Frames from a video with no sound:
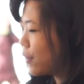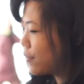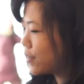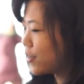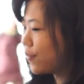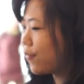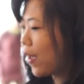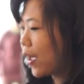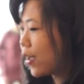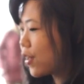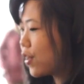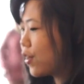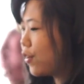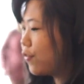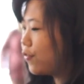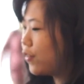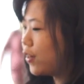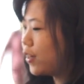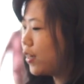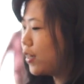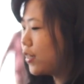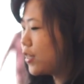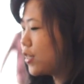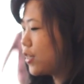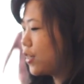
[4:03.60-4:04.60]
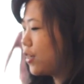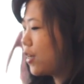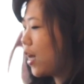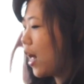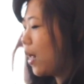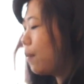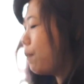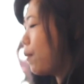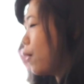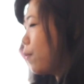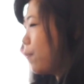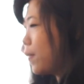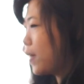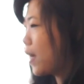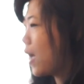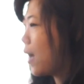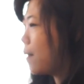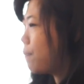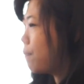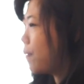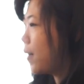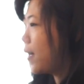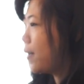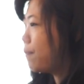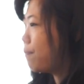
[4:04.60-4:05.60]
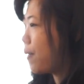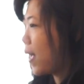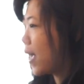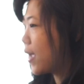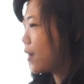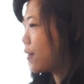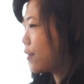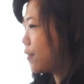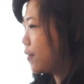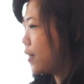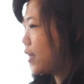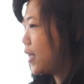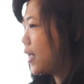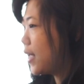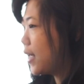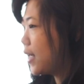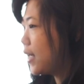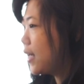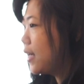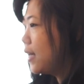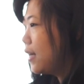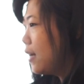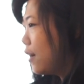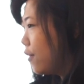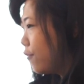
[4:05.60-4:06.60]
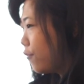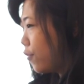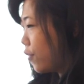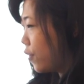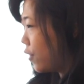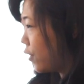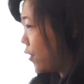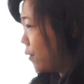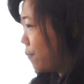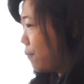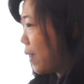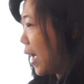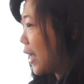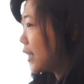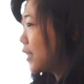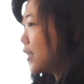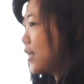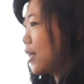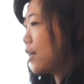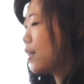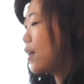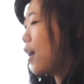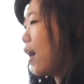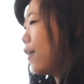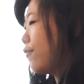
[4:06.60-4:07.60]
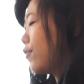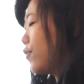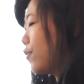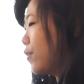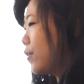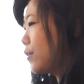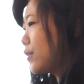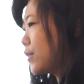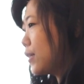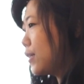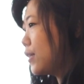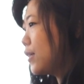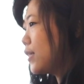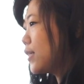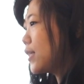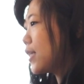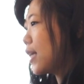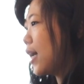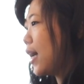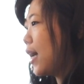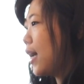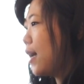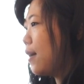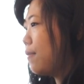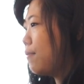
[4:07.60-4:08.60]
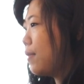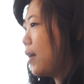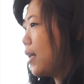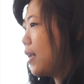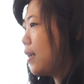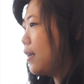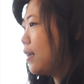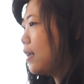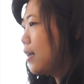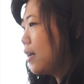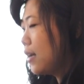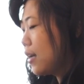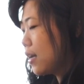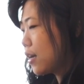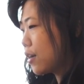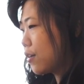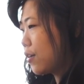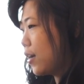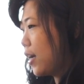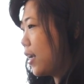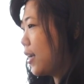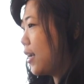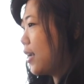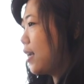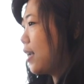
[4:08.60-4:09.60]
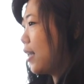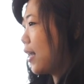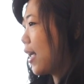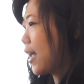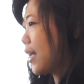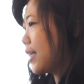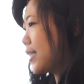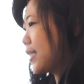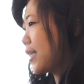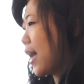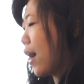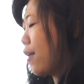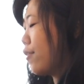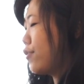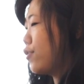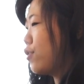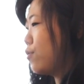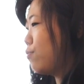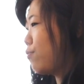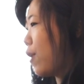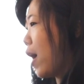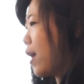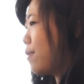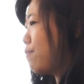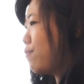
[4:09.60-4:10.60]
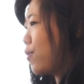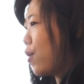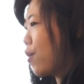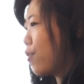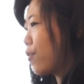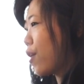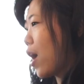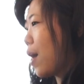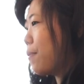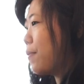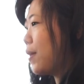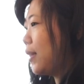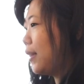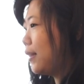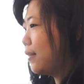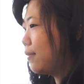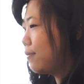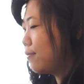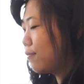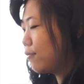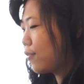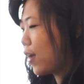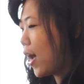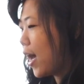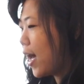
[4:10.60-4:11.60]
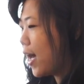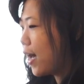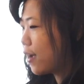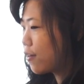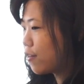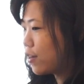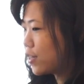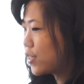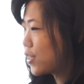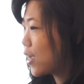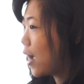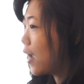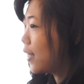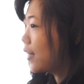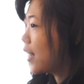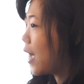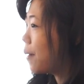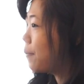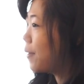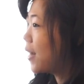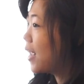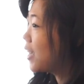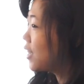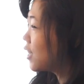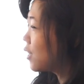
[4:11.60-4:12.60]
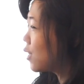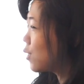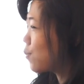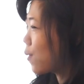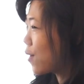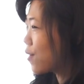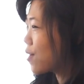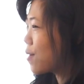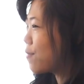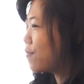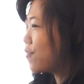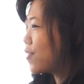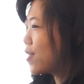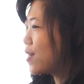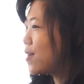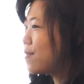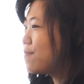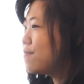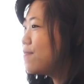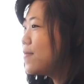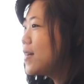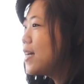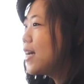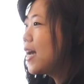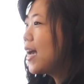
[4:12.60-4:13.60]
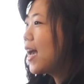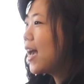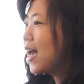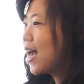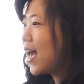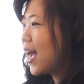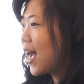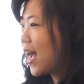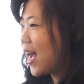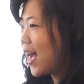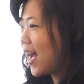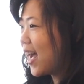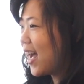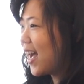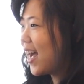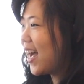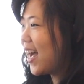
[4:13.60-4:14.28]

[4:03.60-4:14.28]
moved to Vancouver to help open up a bakery for Matchstick coffee roasters, and created like a sourdough bread program and croissant laminations program for them. And